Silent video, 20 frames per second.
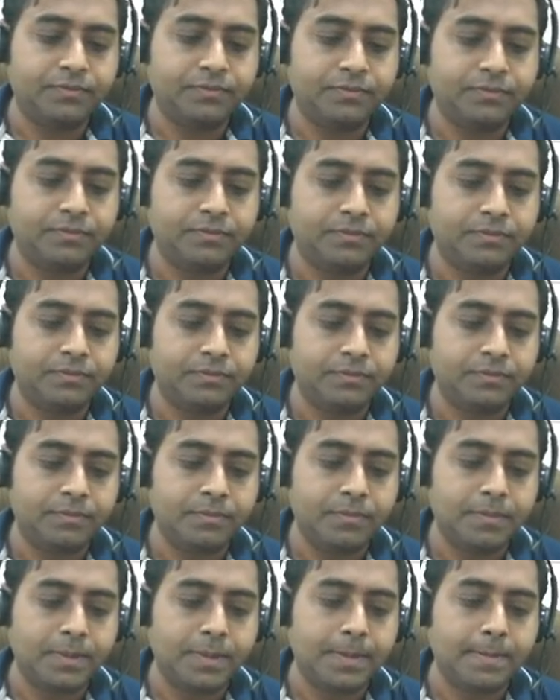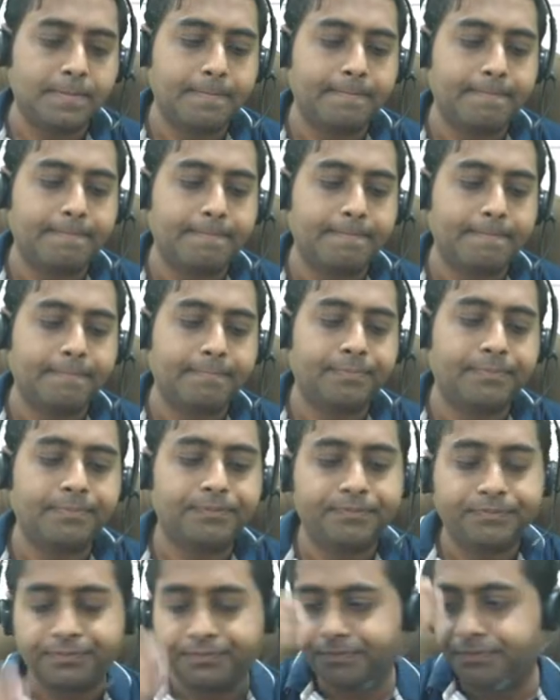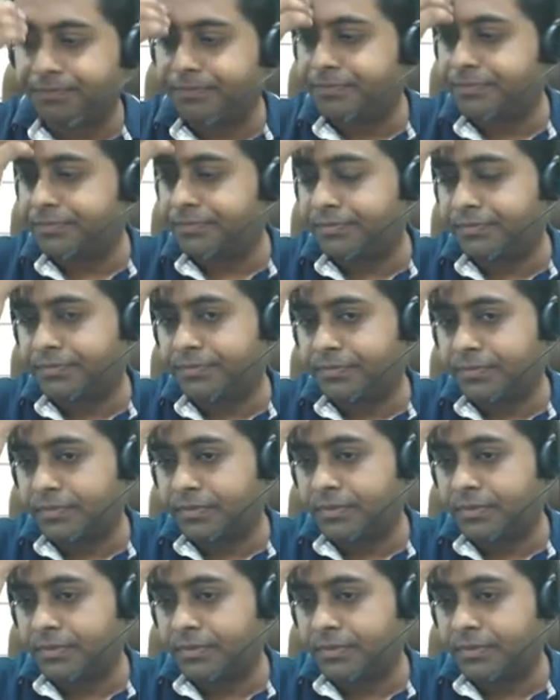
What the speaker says: Nobody speaks.